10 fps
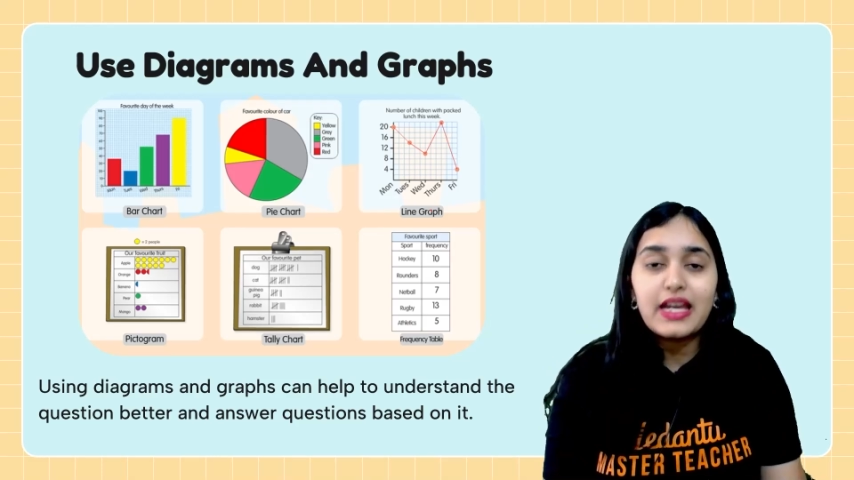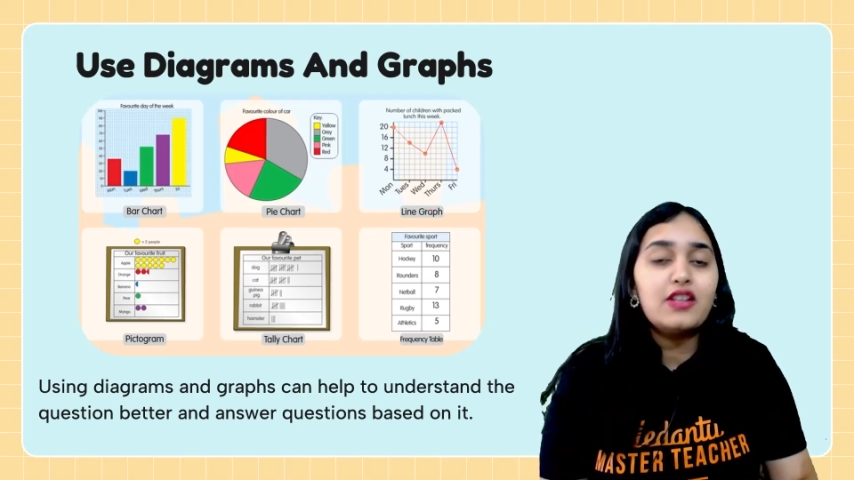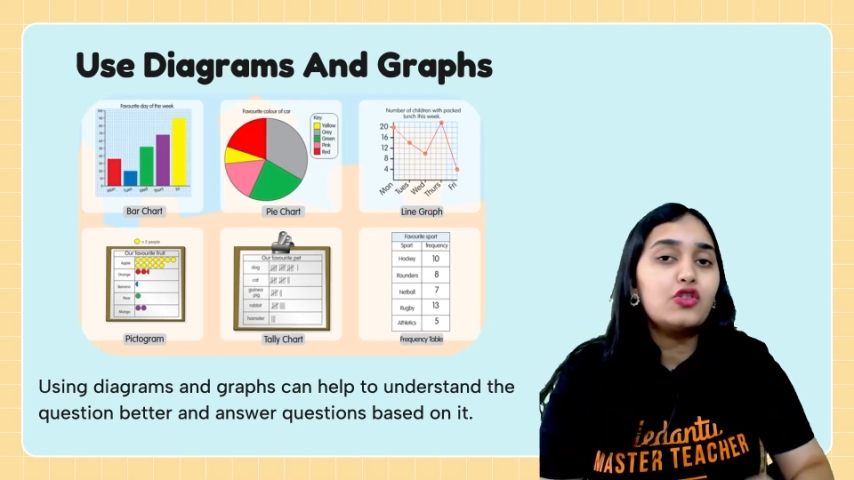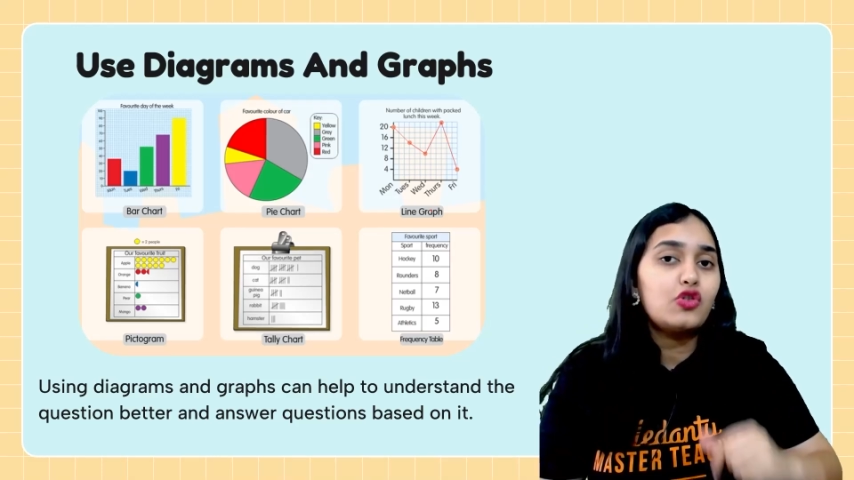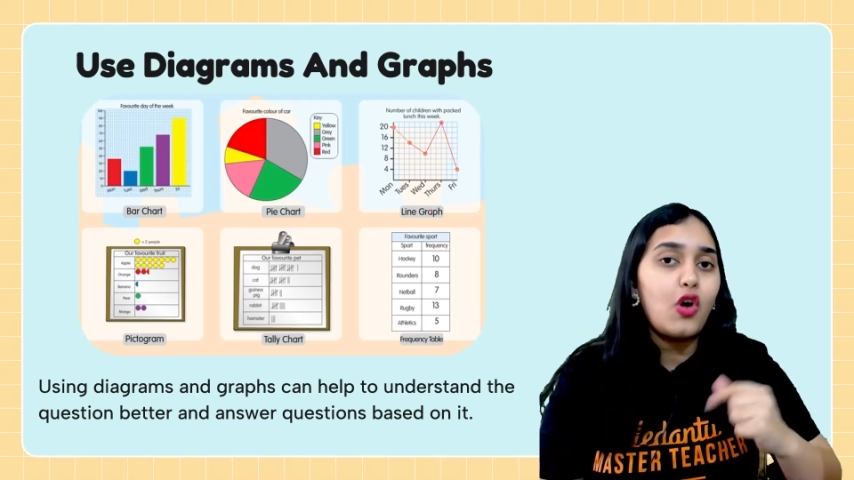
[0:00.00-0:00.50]

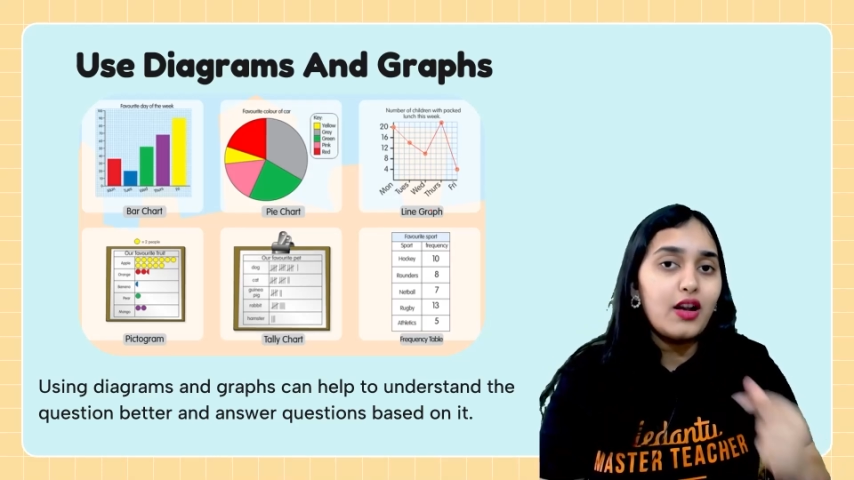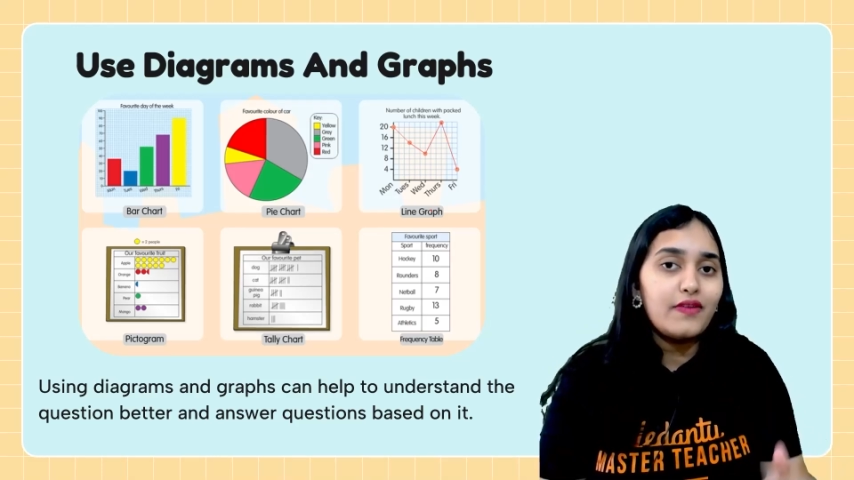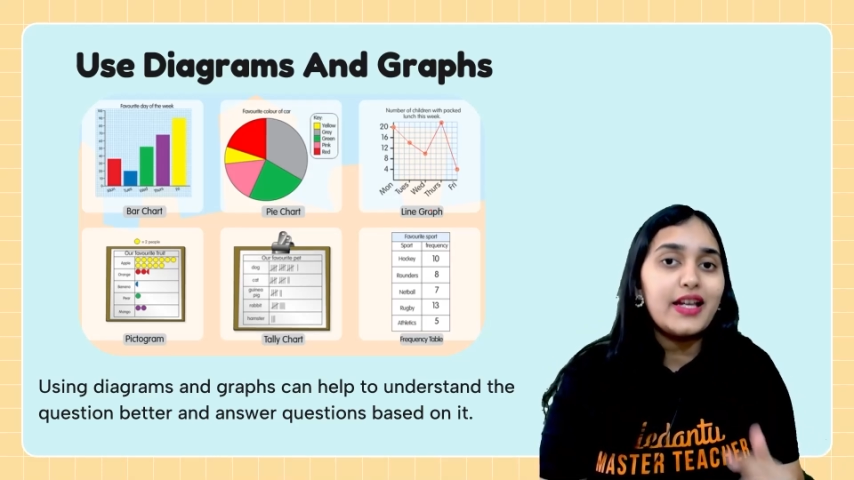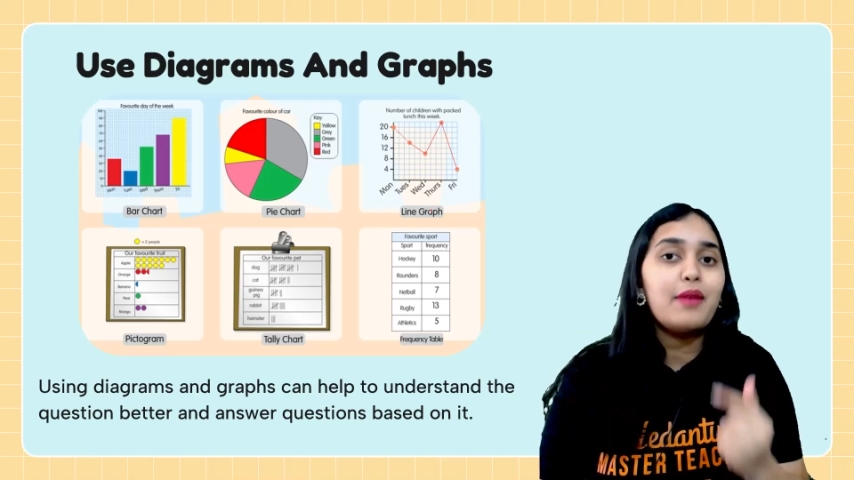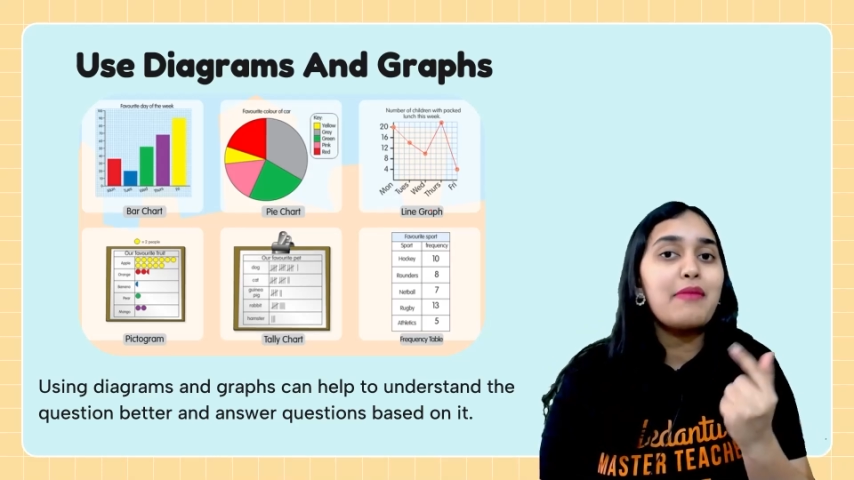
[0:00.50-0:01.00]
in
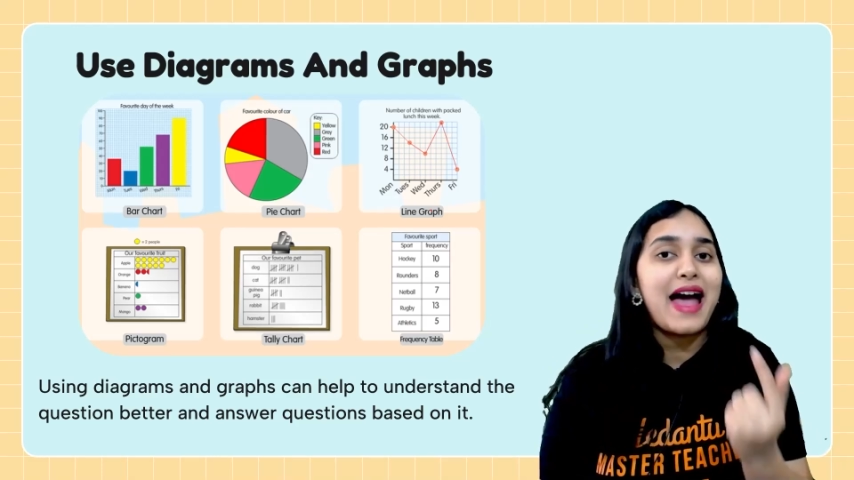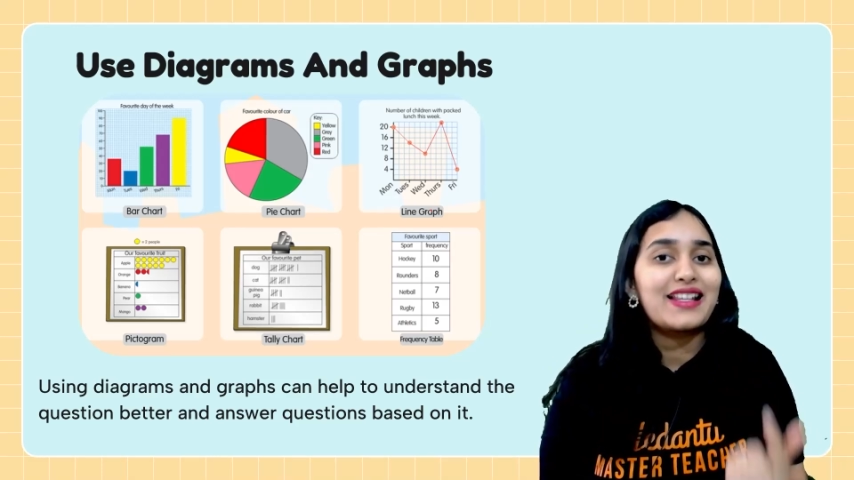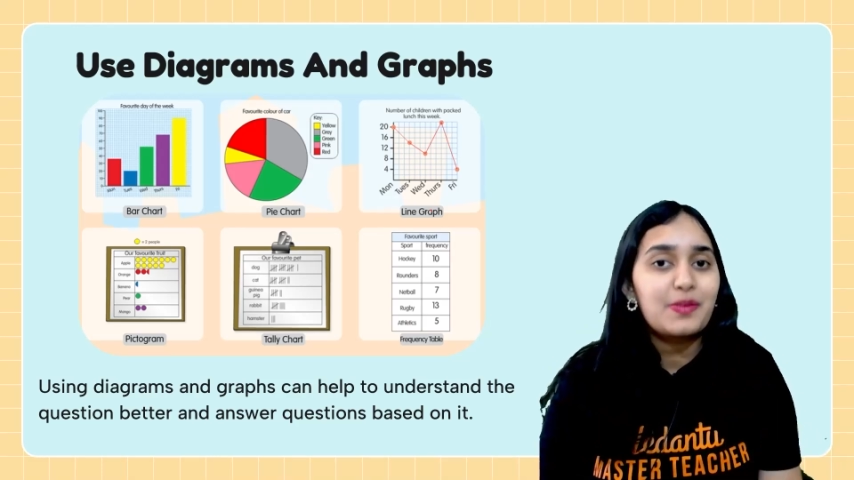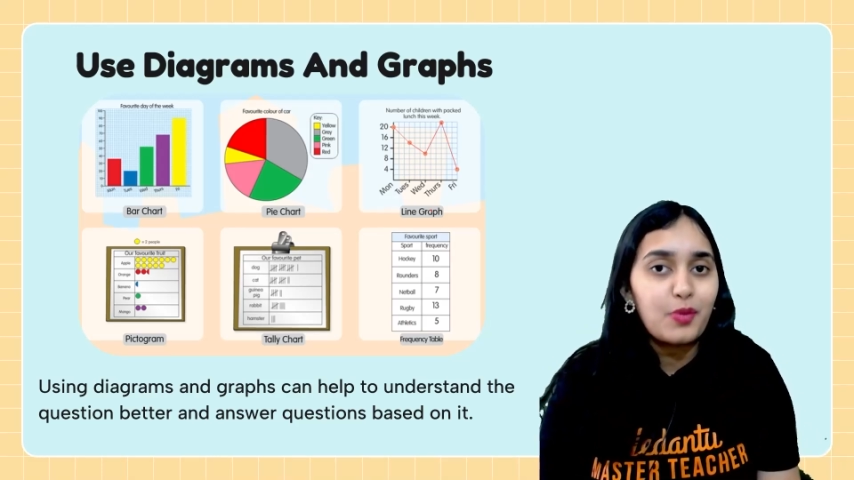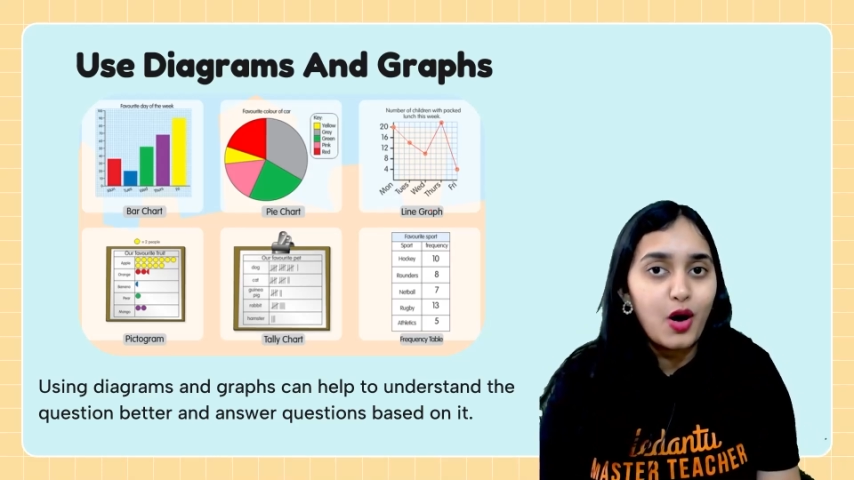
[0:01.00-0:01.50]
solving a
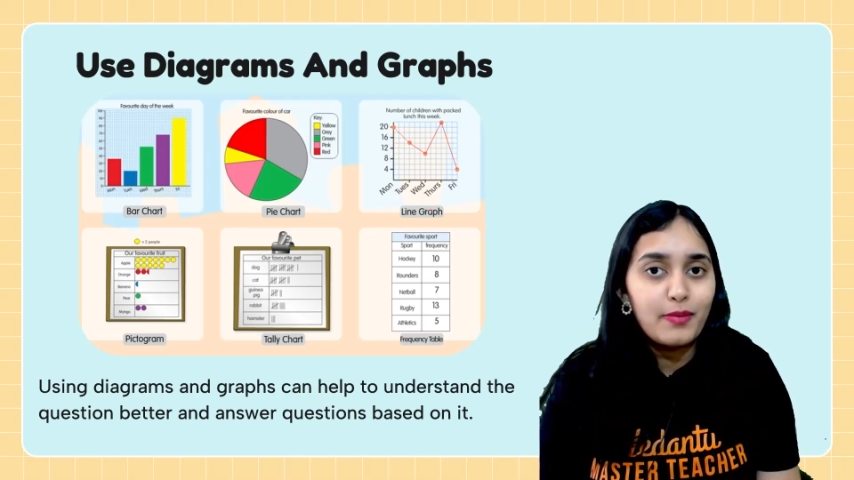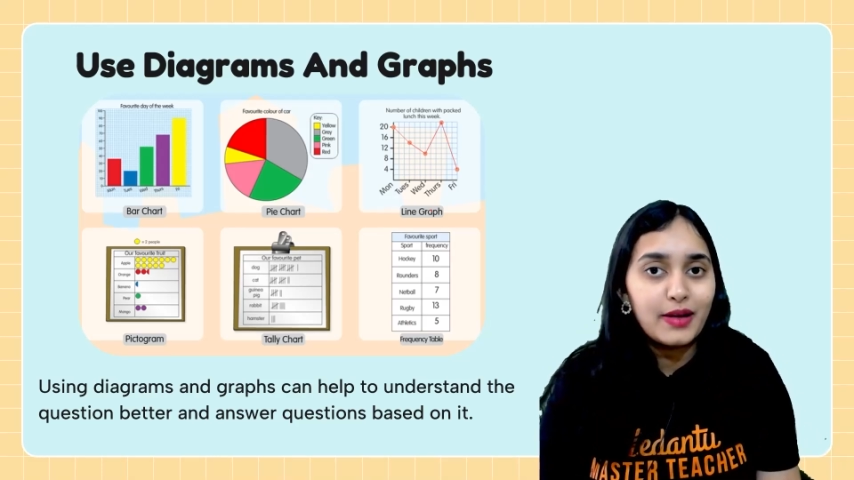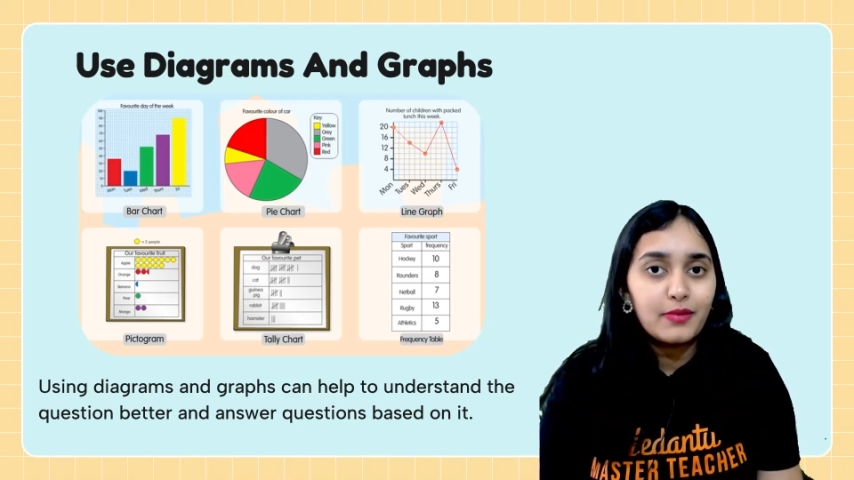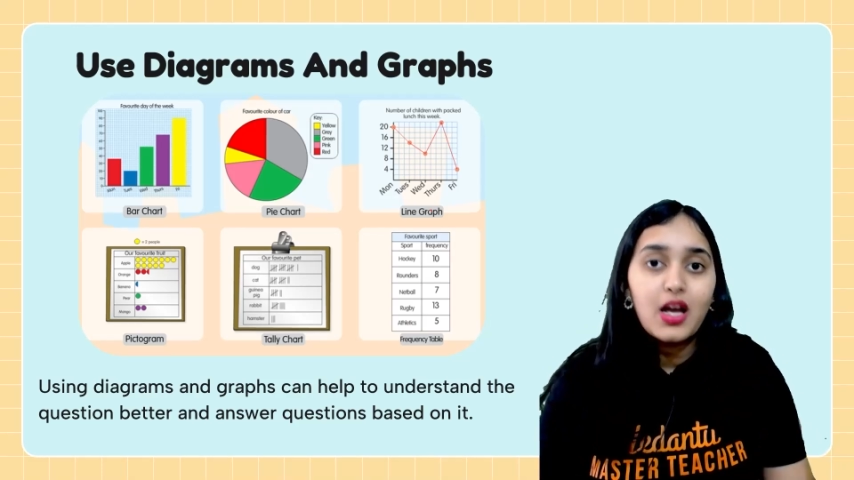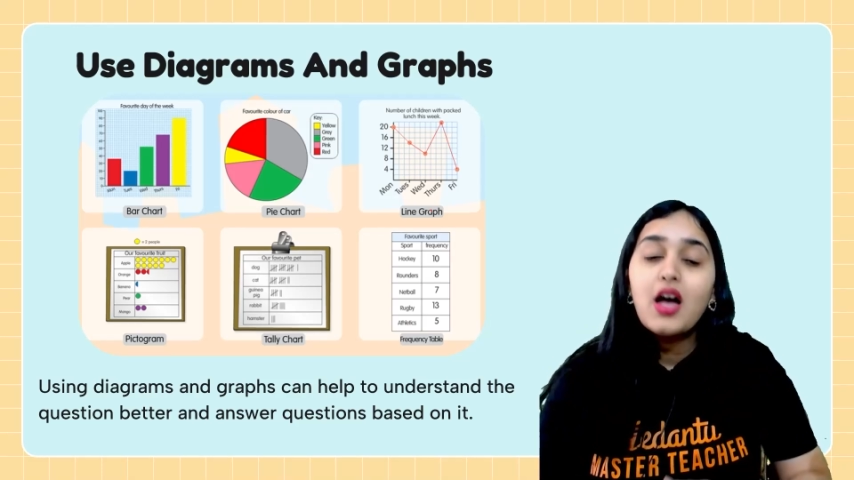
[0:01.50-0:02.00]
maths problem.